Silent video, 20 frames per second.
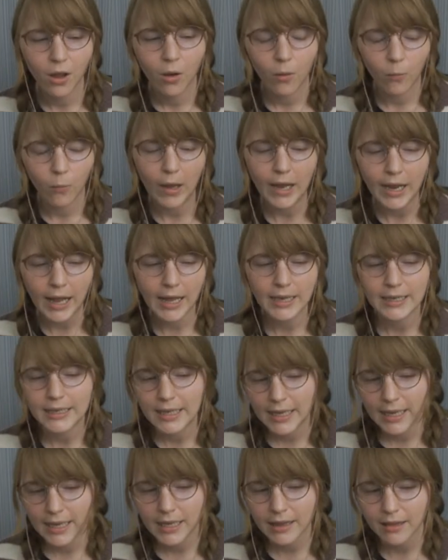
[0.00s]
what I
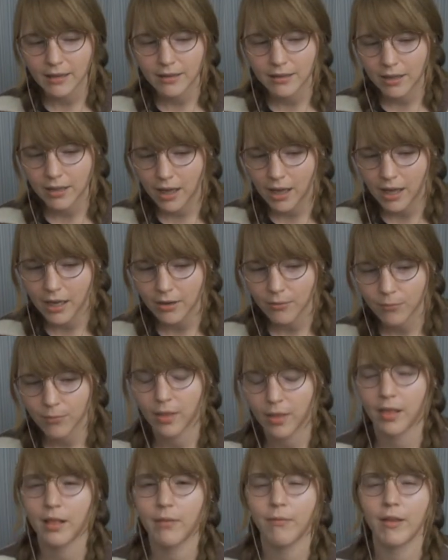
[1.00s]
liked a lot
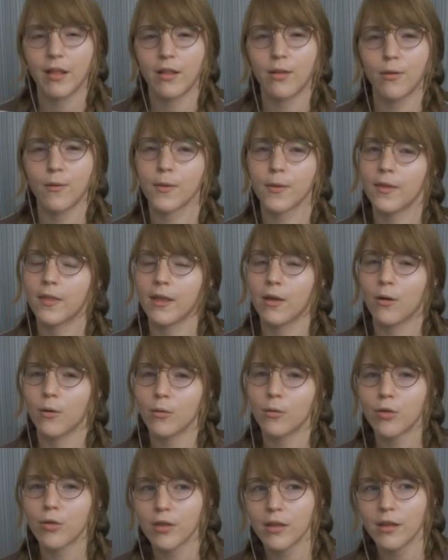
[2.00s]
was living close to the
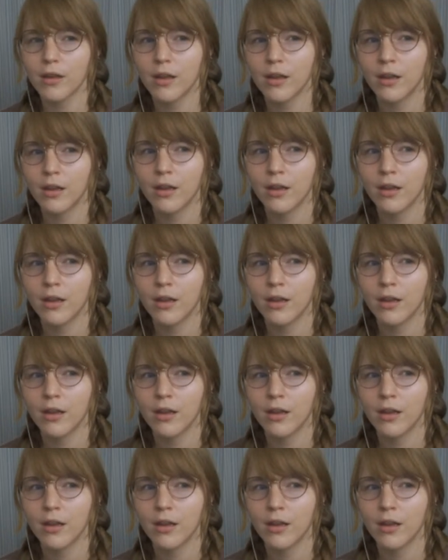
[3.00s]
ocean